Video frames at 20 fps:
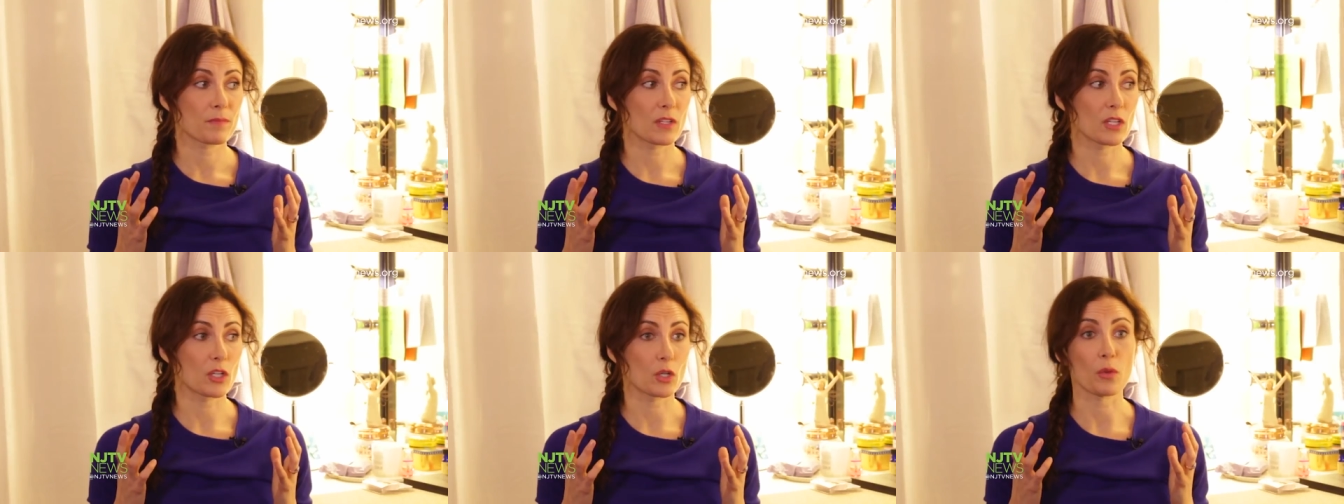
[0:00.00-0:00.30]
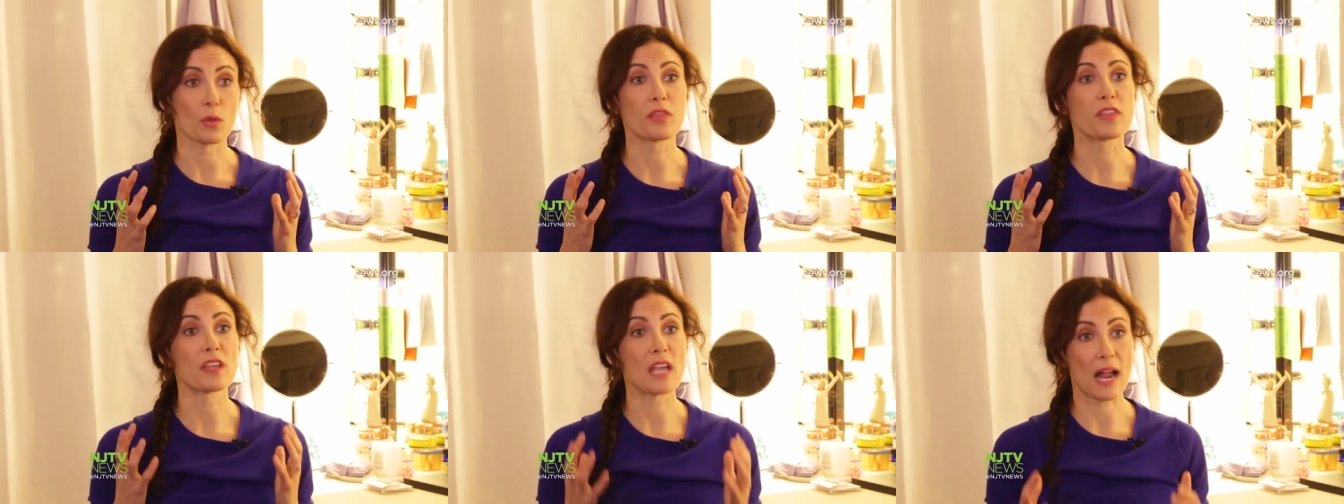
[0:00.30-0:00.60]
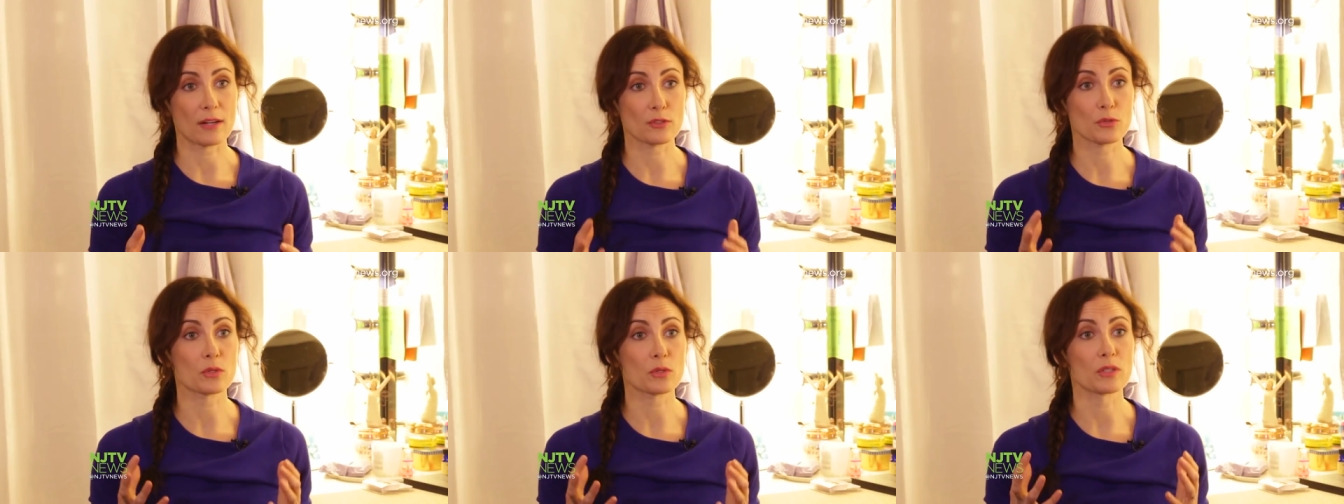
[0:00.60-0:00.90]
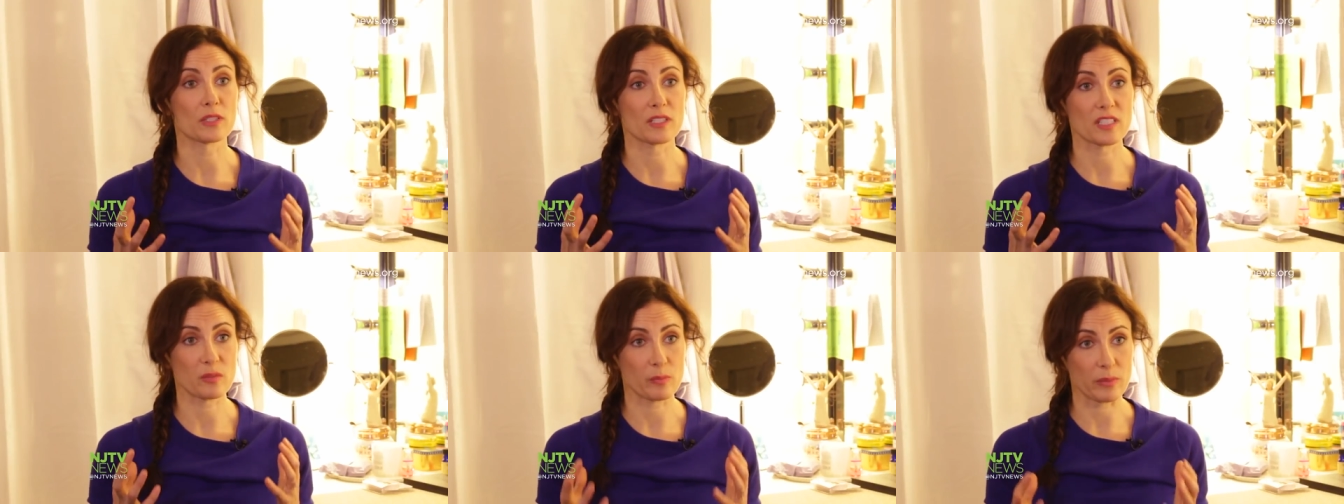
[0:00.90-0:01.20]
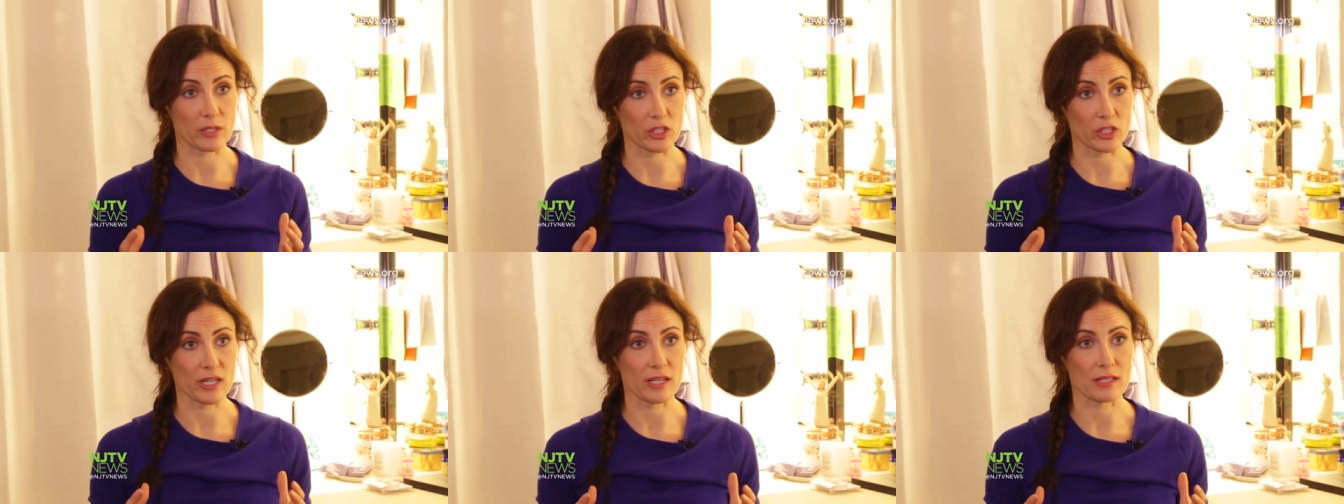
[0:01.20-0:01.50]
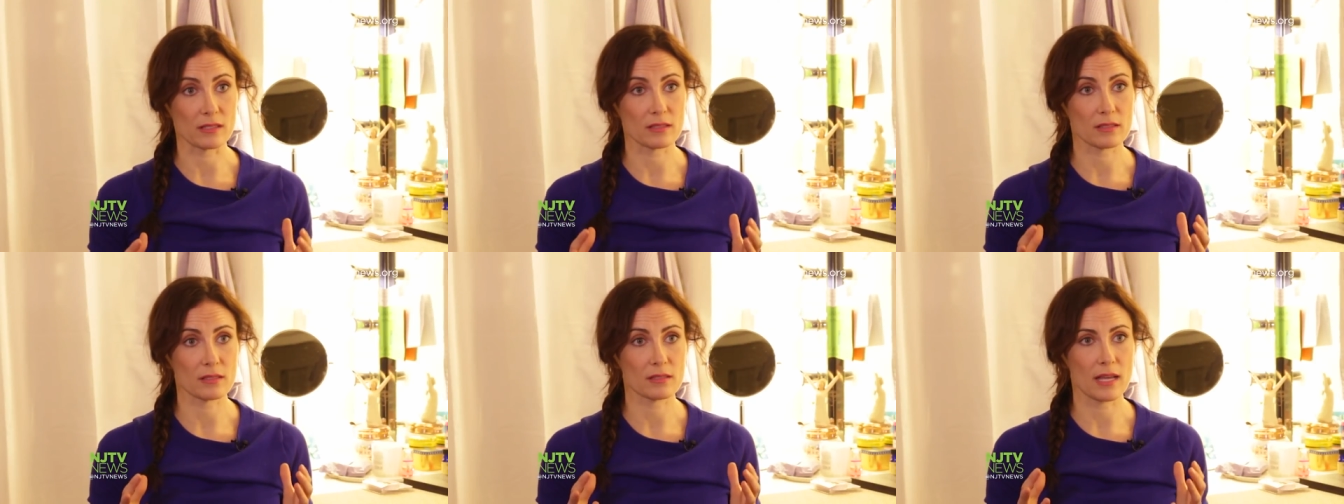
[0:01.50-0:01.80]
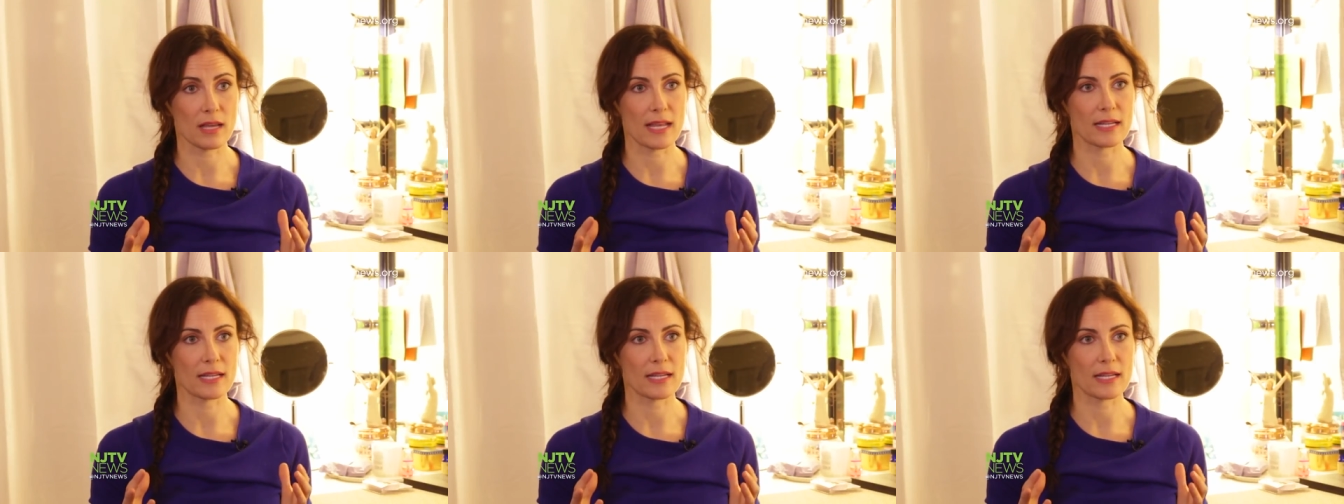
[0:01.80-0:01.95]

you know, theatrical experience.